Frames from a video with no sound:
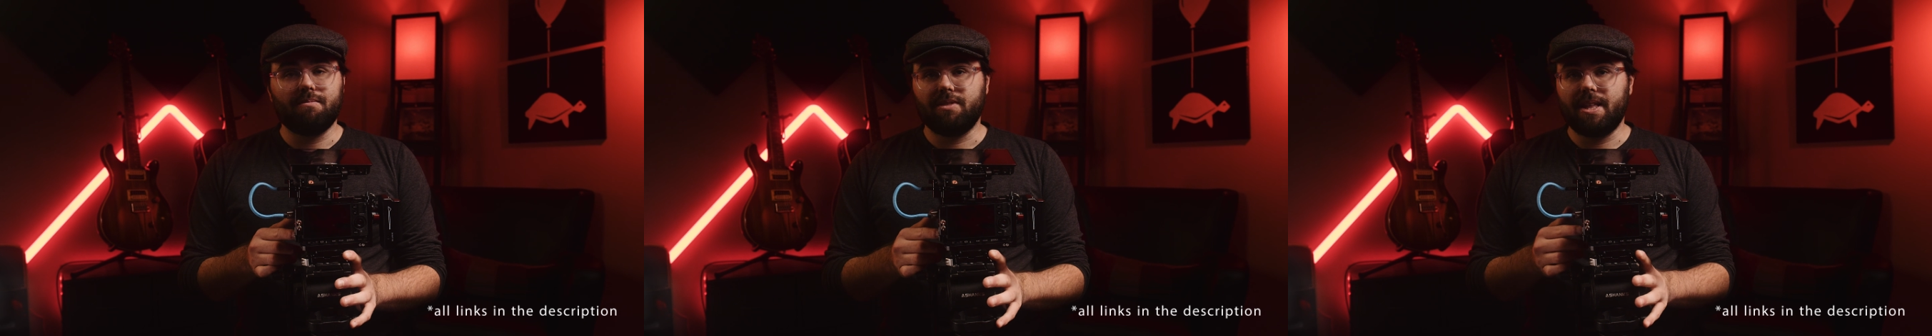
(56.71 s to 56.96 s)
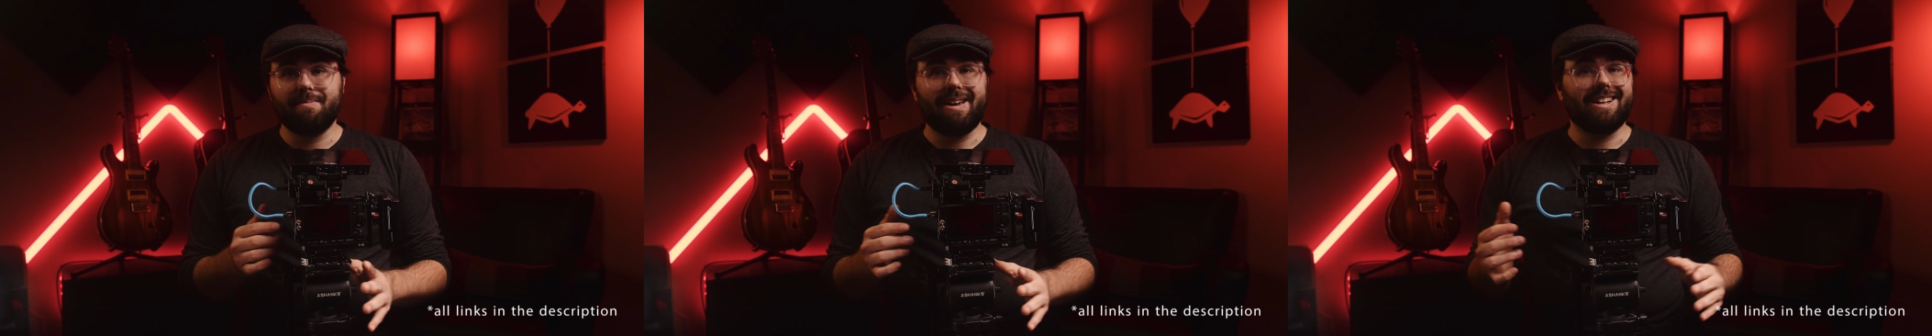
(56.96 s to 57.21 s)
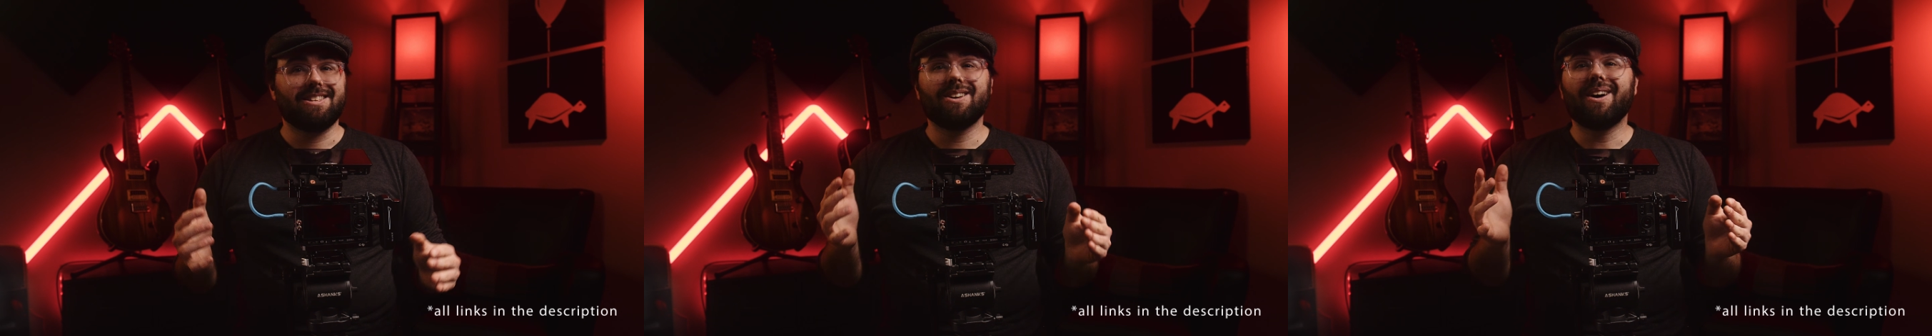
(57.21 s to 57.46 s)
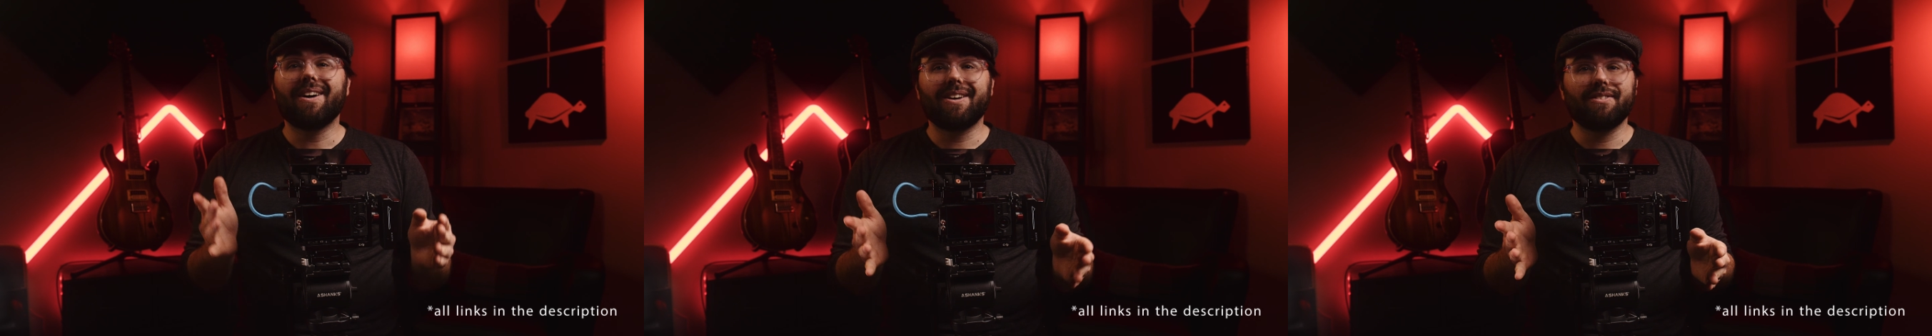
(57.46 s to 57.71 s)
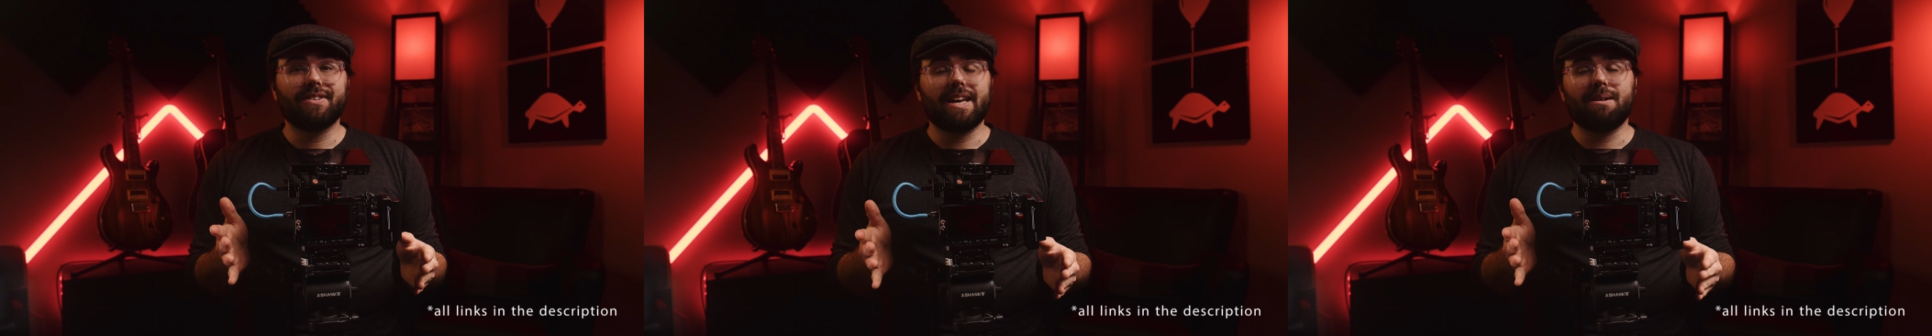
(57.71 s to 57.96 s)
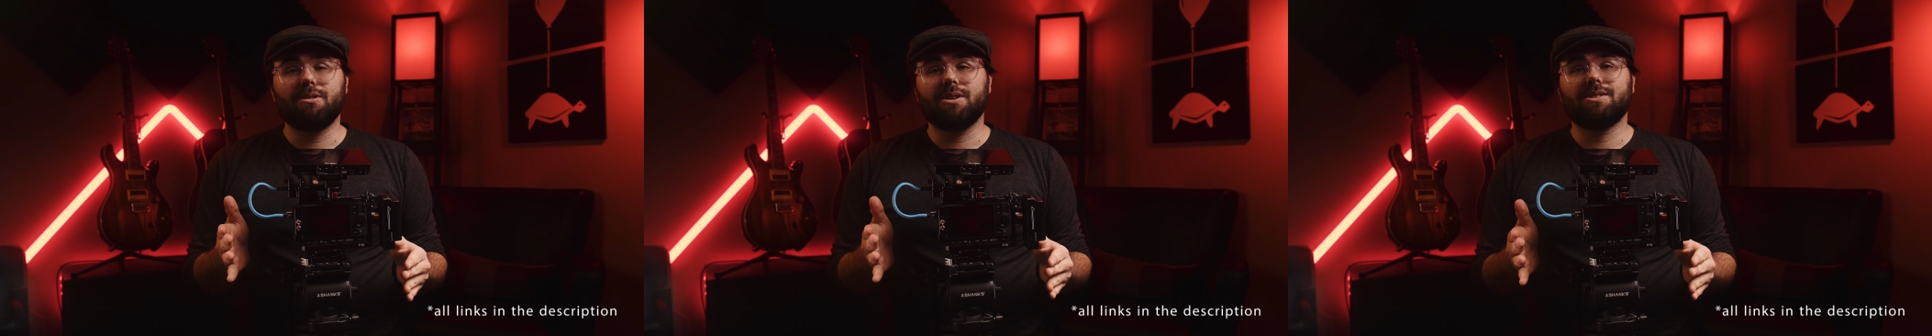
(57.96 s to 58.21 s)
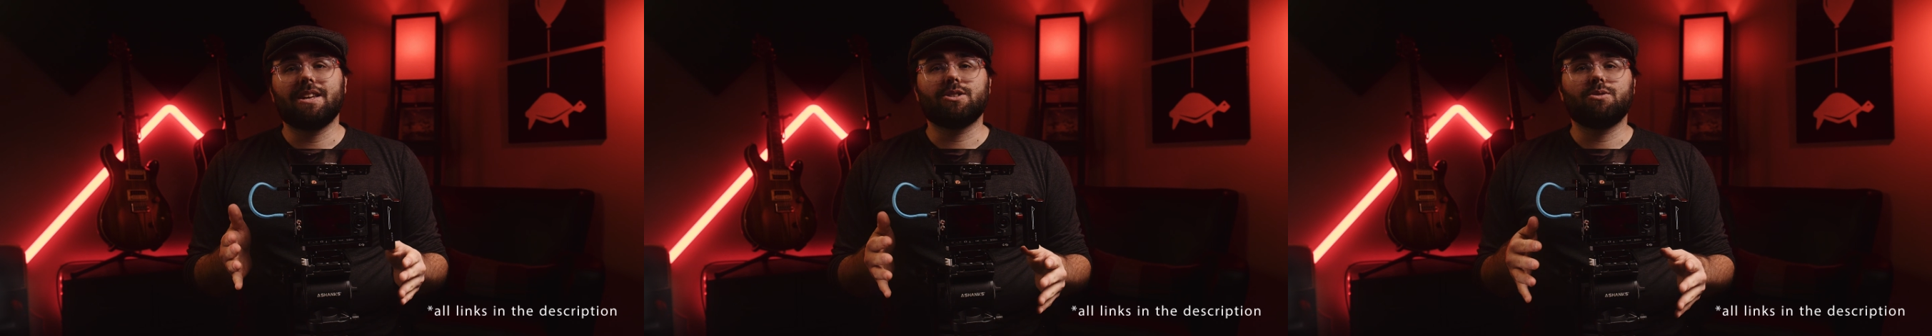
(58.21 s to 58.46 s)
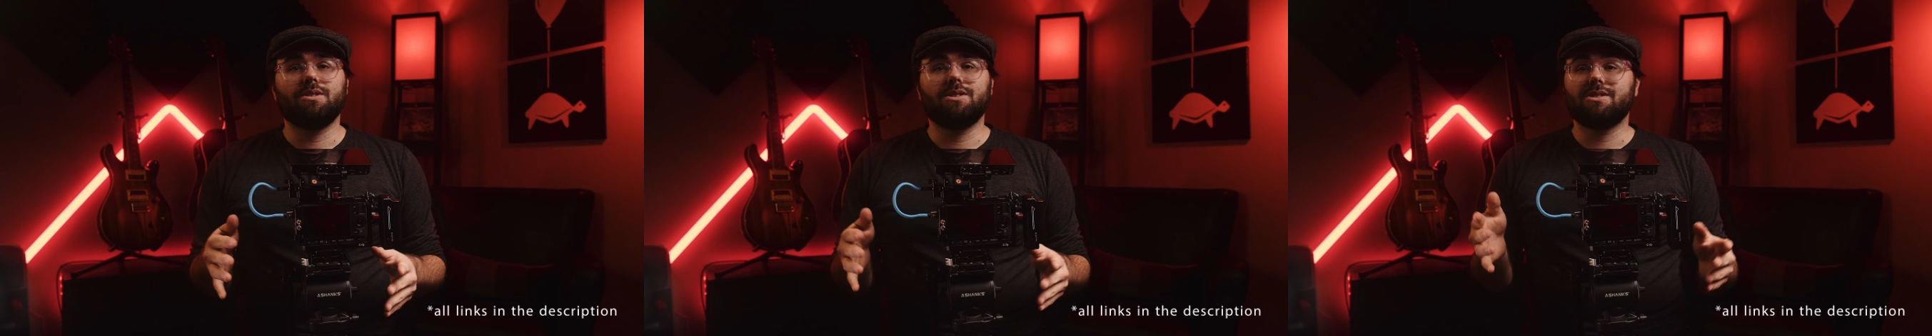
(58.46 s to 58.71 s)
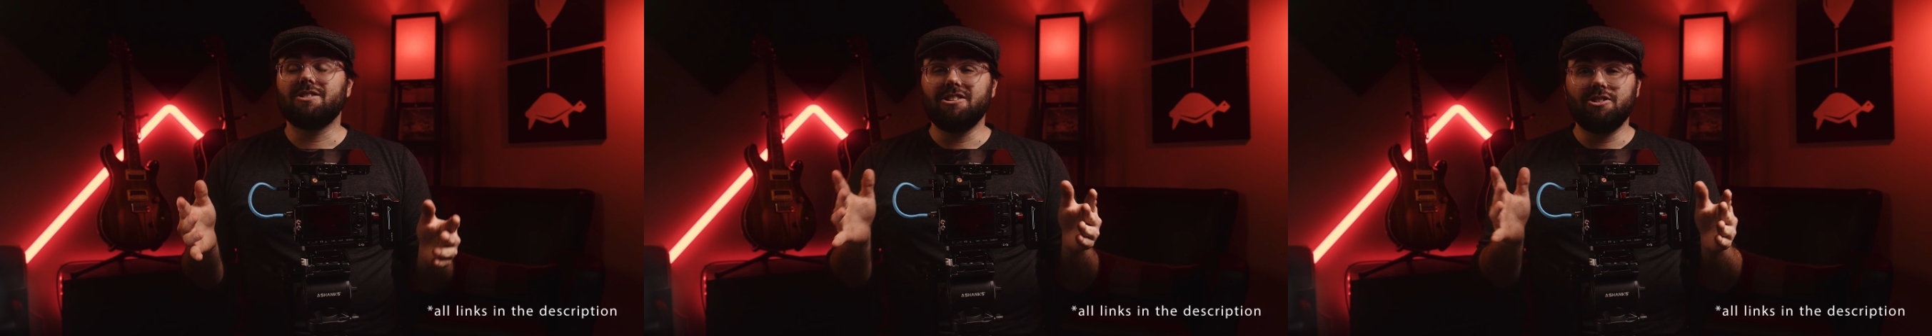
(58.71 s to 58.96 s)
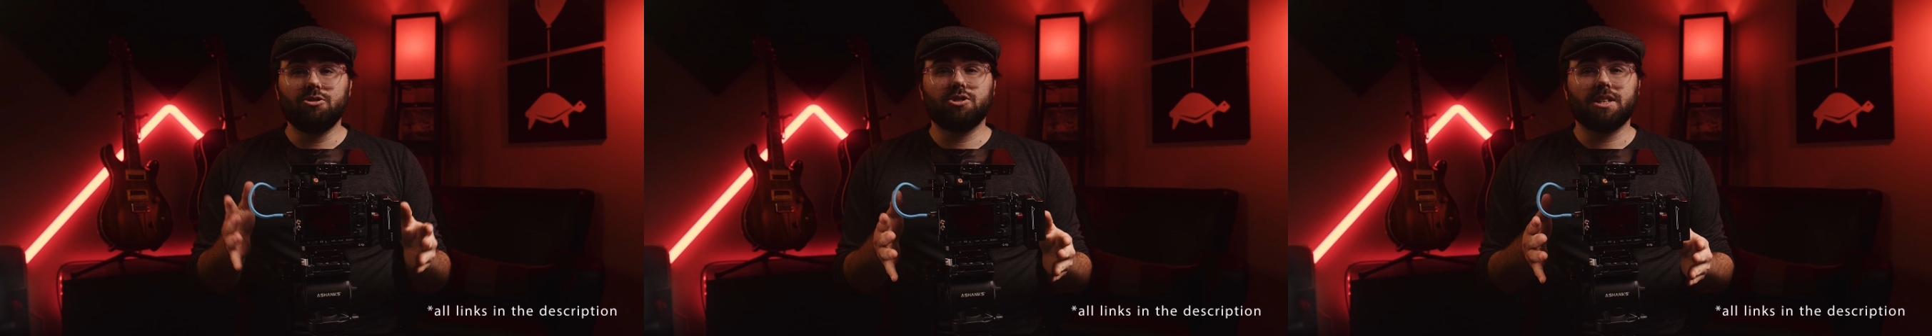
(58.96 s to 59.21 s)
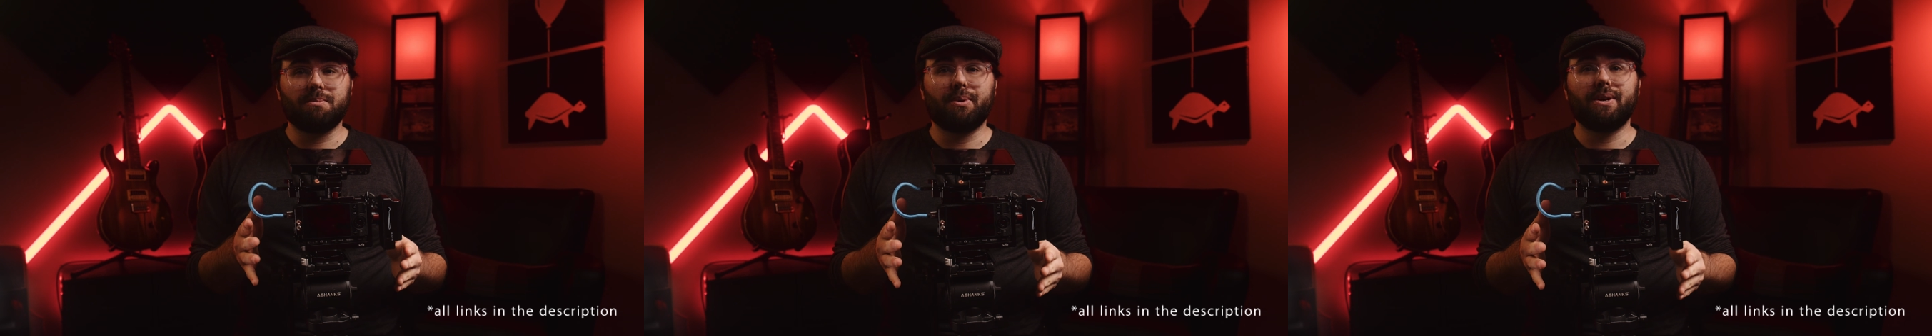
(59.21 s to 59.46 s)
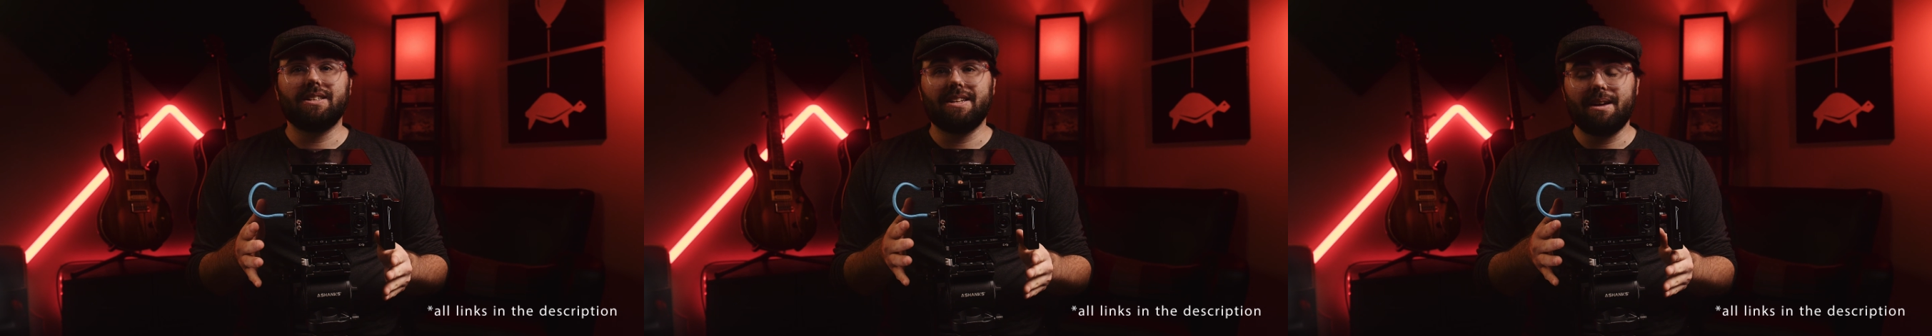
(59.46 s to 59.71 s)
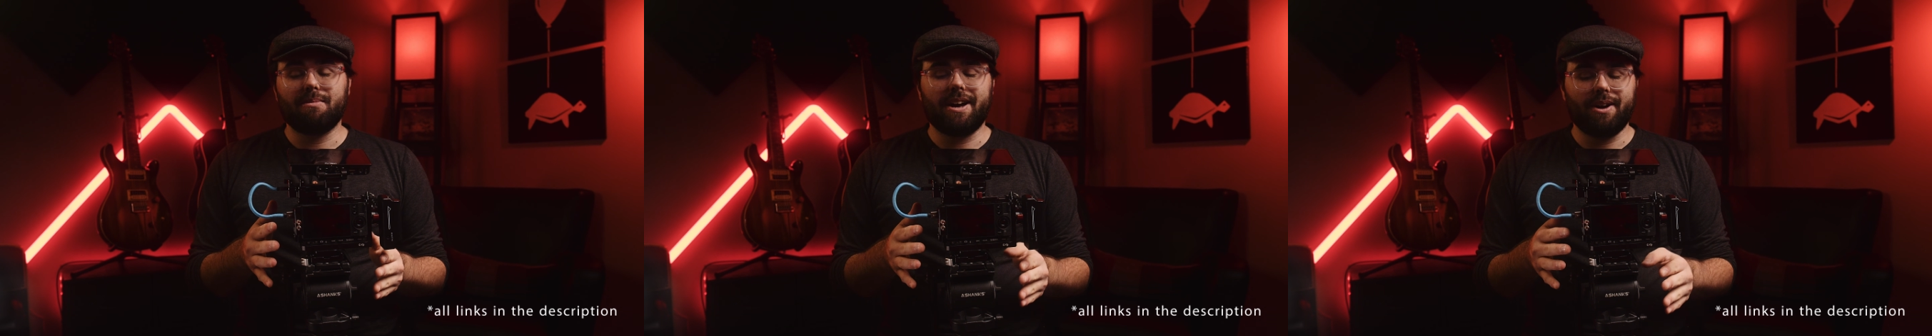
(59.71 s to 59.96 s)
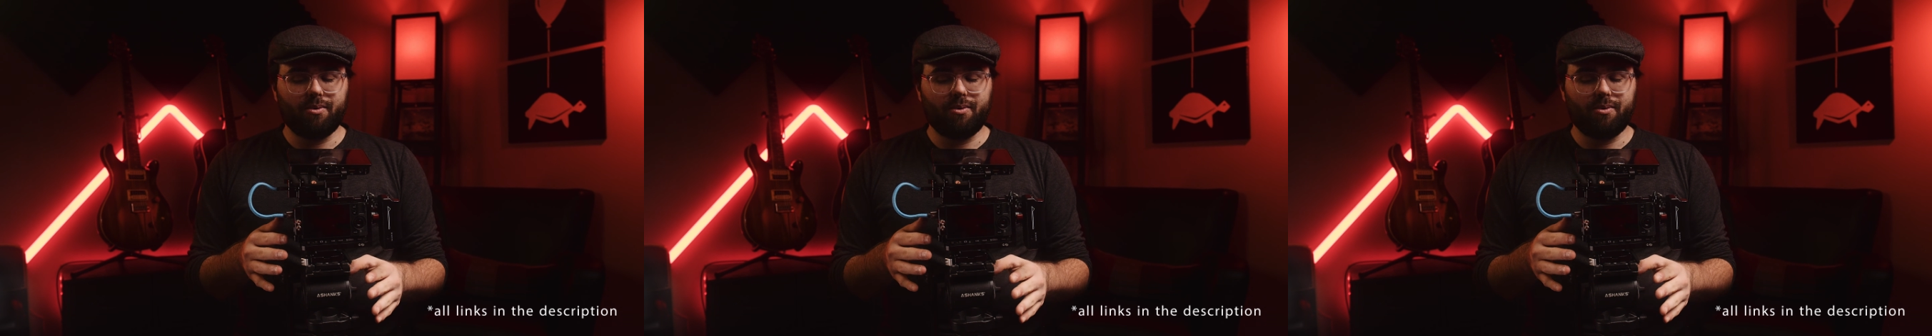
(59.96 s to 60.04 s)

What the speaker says: They make a ton of camera accessories, usually pretty damn high